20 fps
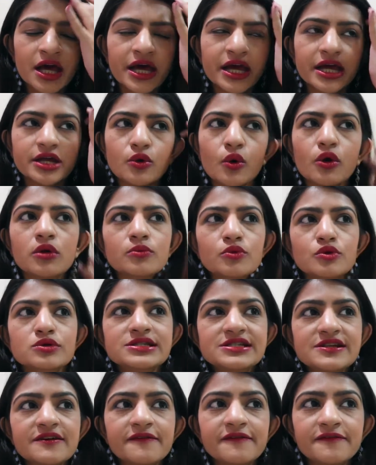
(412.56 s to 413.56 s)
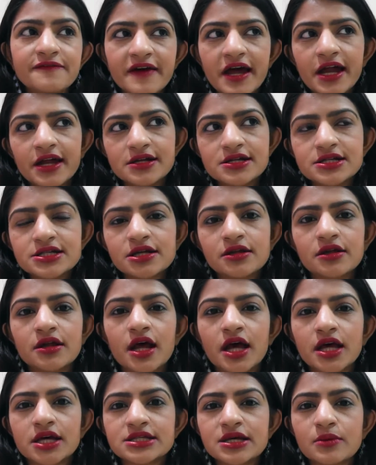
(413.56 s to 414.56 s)
It almost felt
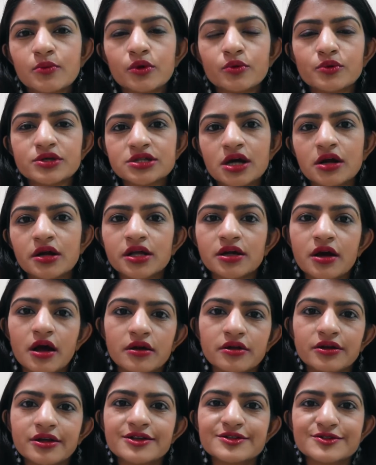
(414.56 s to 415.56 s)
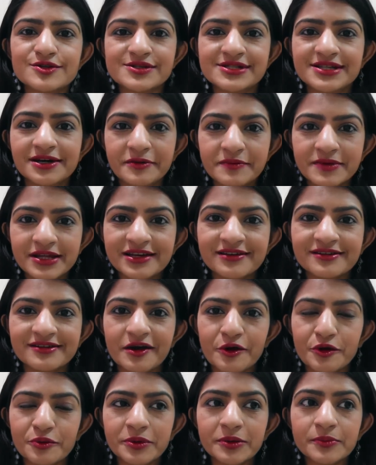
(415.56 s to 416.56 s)
like someone was cutting onions or something
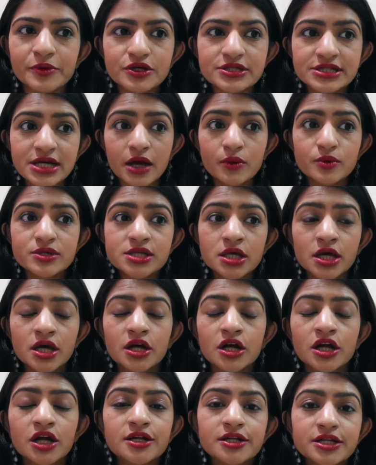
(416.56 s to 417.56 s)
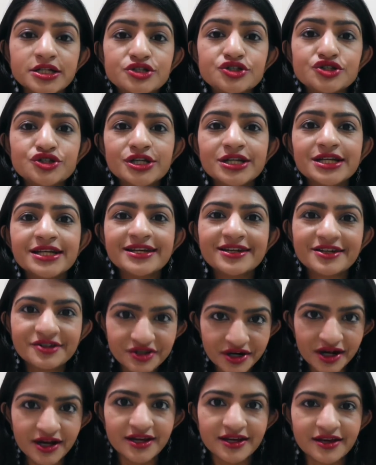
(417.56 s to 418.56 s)
around me because I was literally
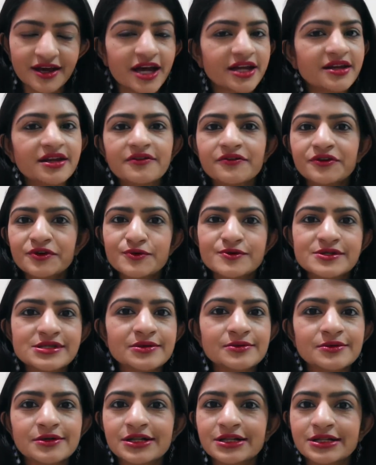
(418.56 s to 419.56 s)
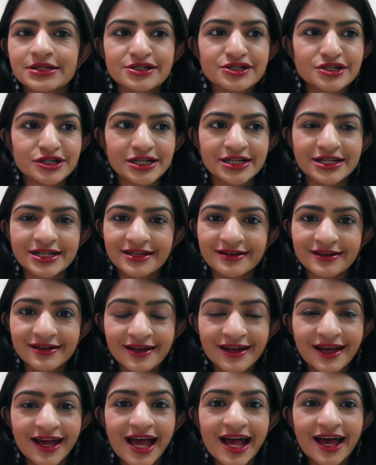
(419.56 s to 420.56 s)
crying. I never use the word literally,
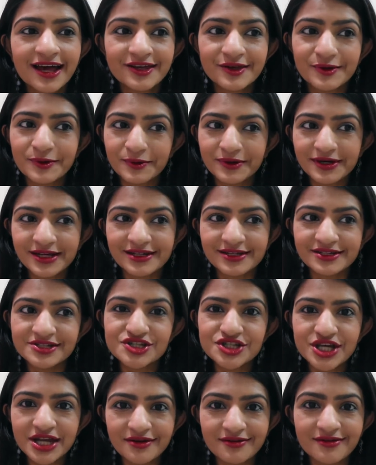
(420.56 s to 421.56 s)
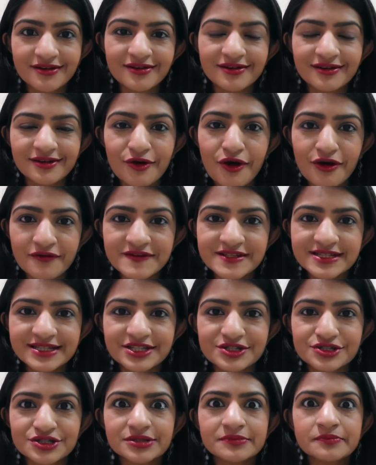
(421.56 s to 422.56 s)
in general
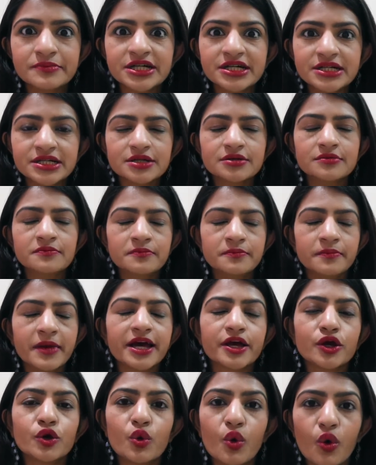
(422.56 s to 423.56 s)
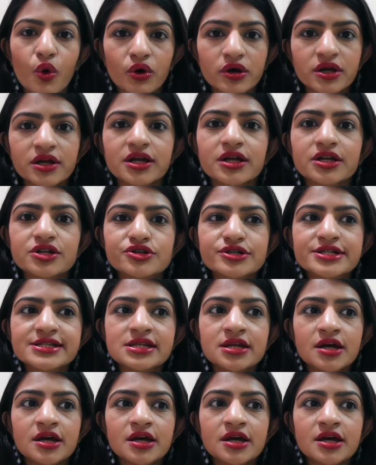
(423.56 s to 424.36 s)
conversation, but my god, it